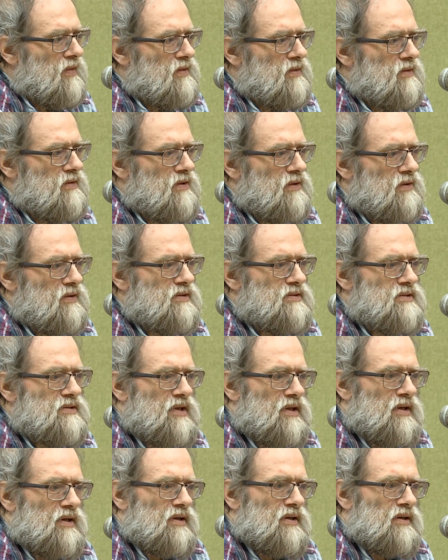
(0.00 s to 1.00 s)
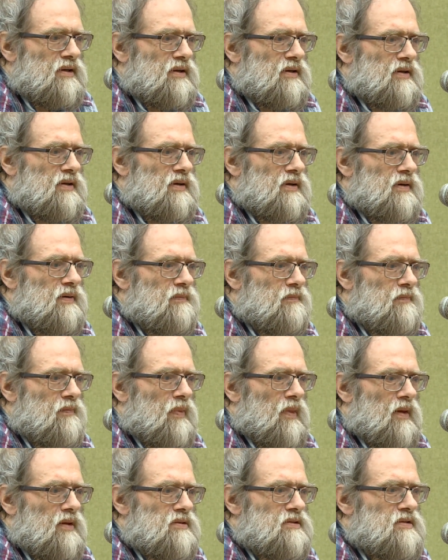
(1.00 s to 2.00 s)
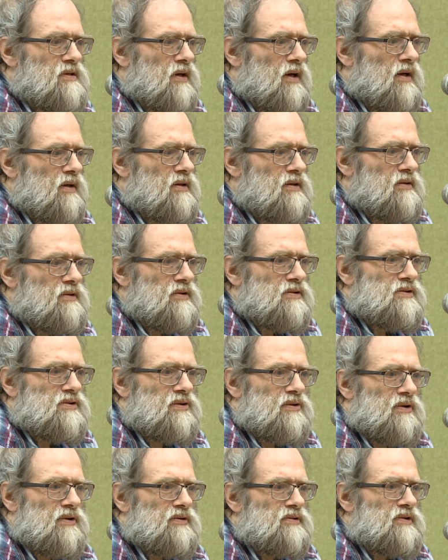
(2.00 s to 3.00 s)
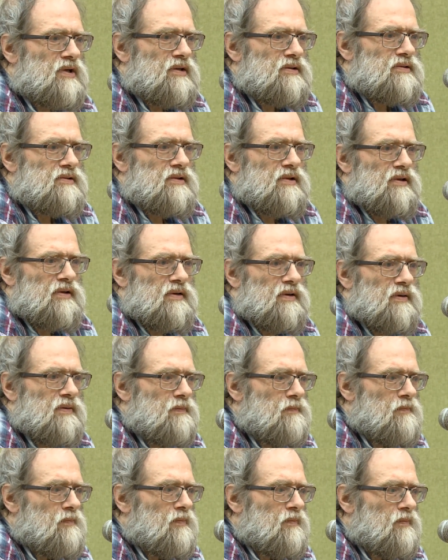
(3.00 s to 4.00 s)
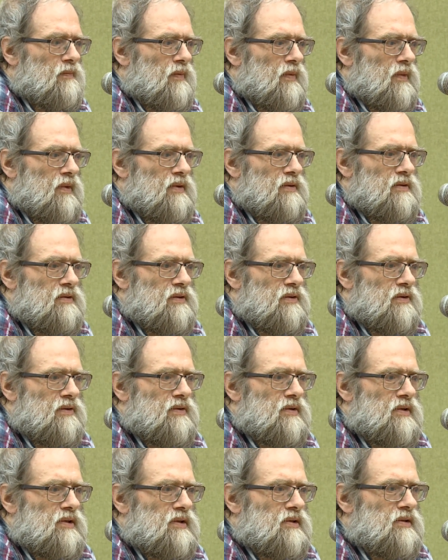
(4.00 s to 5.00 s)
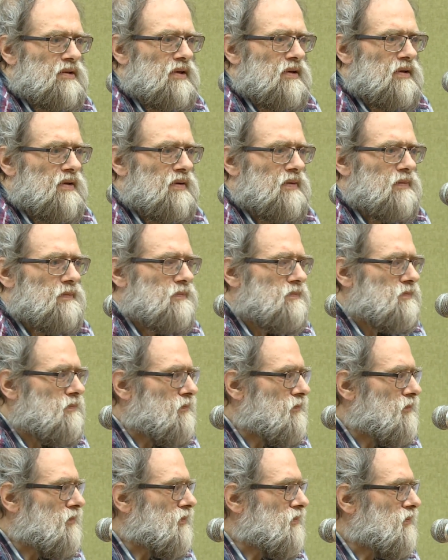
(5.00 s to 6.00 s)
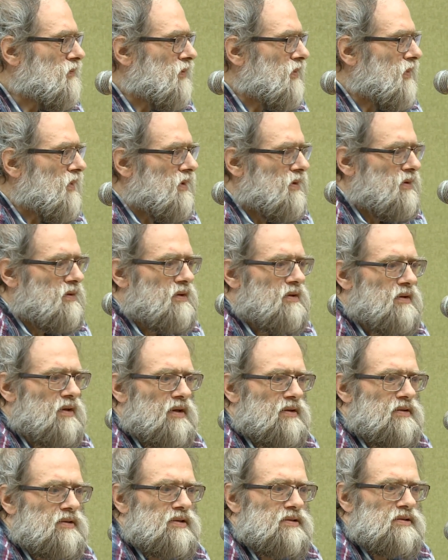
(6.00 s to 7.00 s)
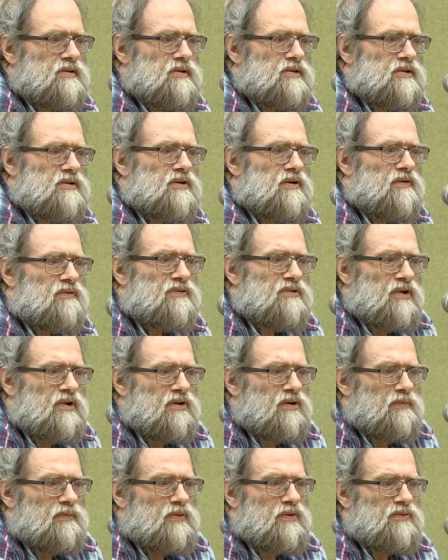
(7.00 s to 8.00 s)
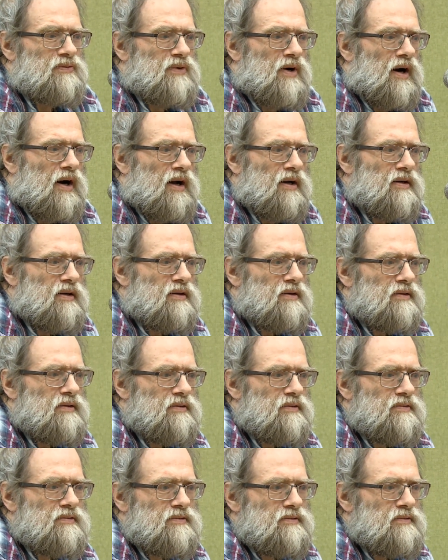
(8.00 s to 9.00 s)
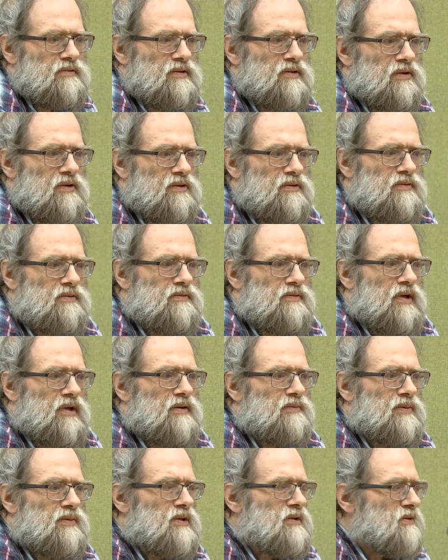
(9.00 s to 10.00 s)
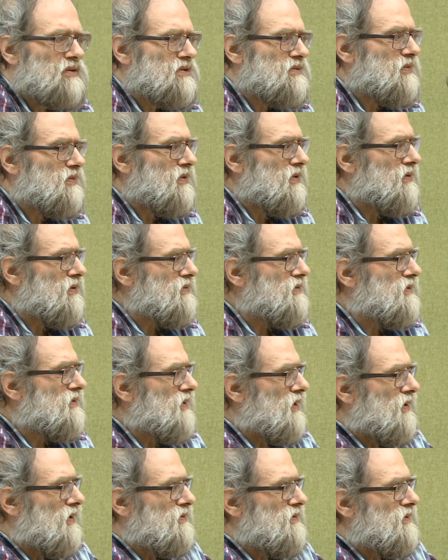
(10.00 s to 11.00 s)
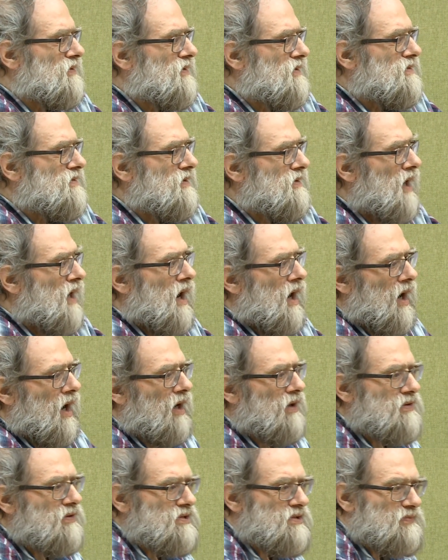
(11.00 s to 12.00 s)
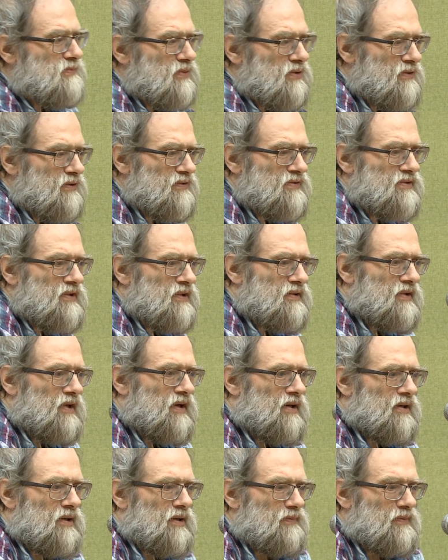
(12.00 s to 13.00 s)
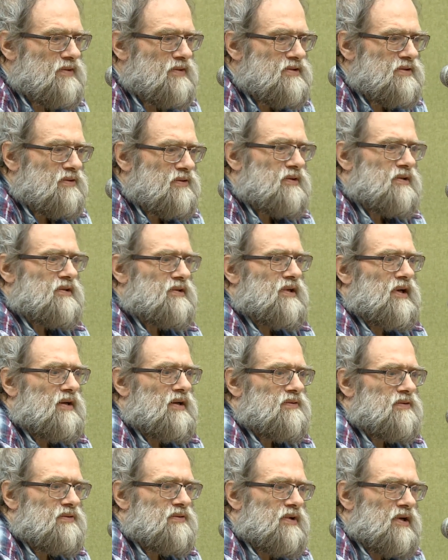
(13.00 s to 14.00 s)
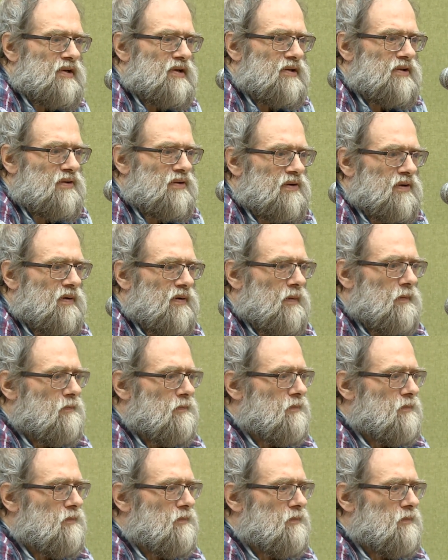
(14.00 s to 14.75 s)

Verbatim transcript: You know, it's like uh, it's like in the joke that uh, you know in um, in India they discovered a copper wire, you know, ten meters below the ground, and they said, "Ah, this proves that the Harappans already had a radio."